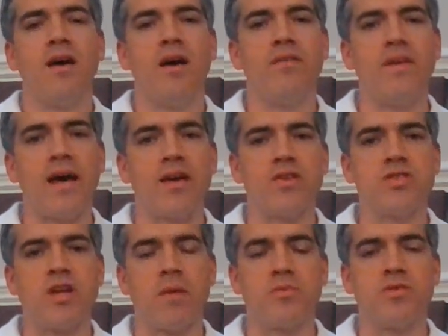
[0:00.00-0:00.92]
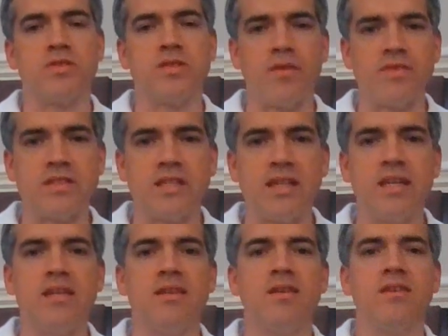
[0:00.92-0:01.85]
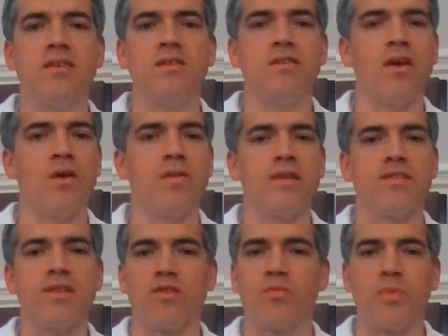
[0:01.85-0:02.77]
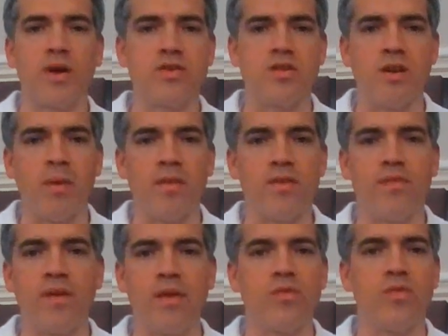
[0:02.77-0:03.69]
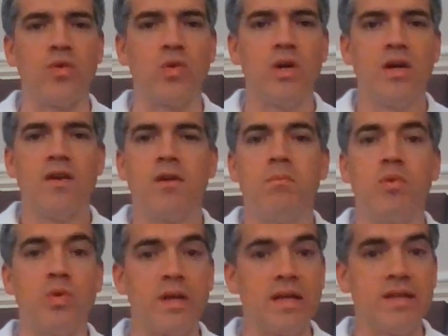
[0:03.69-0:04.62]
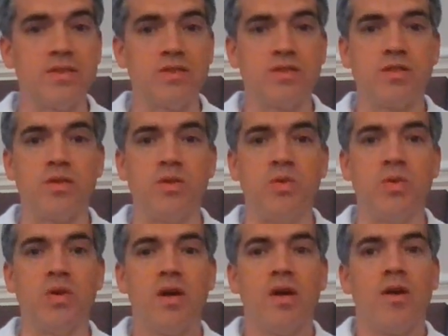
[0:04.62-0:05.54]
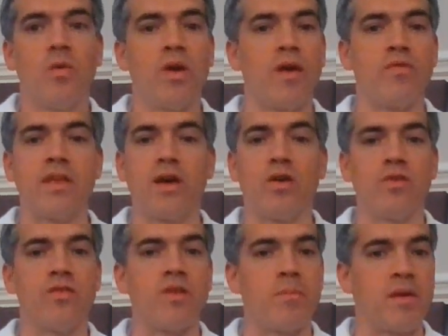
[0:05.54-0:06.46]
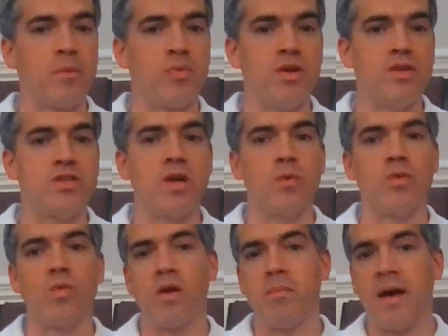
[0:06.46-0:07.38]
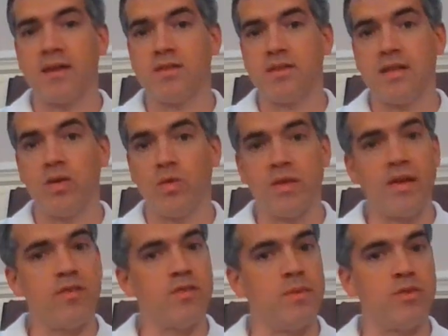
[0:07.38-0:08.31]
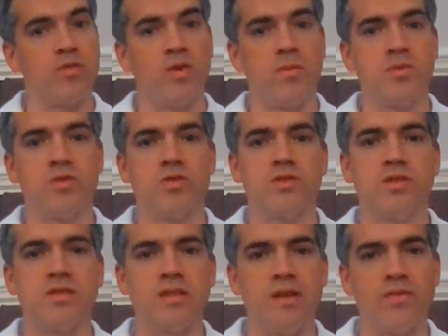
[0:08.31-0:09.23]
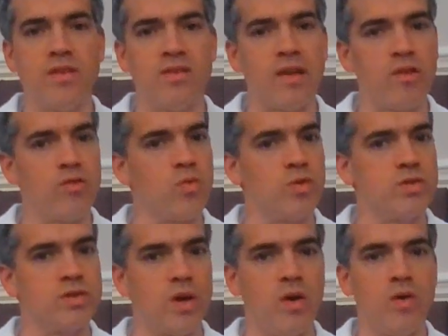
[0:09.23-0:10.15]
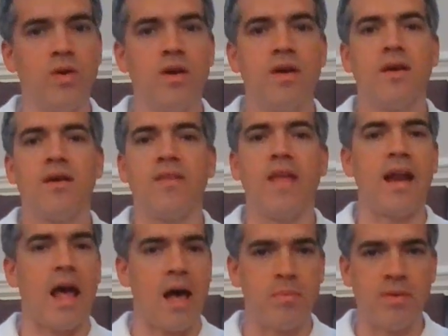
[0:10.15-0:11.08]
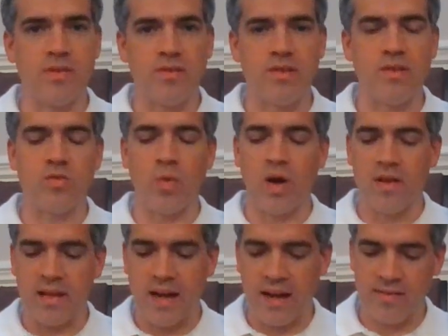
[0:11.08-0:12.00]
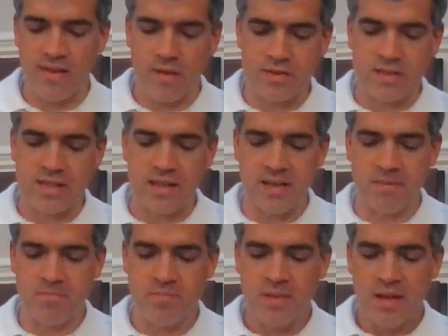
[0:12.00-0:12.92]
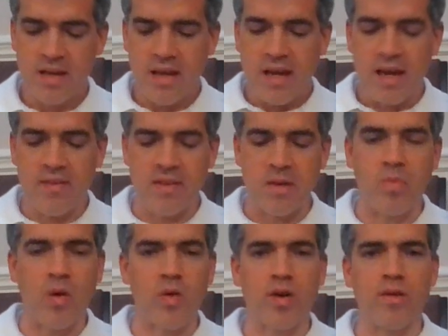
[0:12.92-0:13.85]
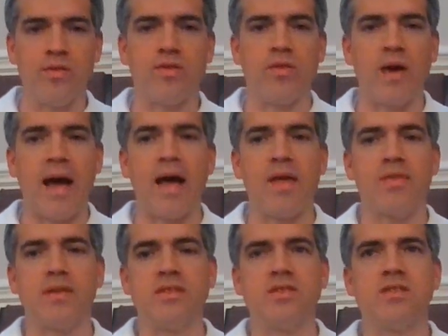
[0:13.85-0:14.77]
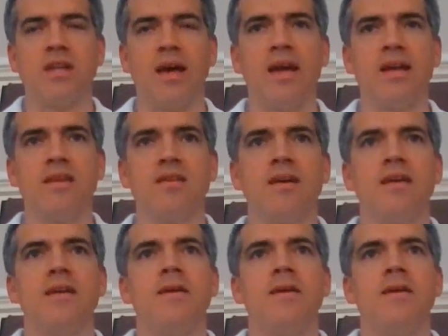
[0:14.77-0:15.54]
of Acts chapter 17. You know this expression about the faithful Bereans who, whenever they heard something preached, they would run back to the Old Testament scriptures to see if these things were so. That happens as well in Acts 17. And then Paul goes to Athens, and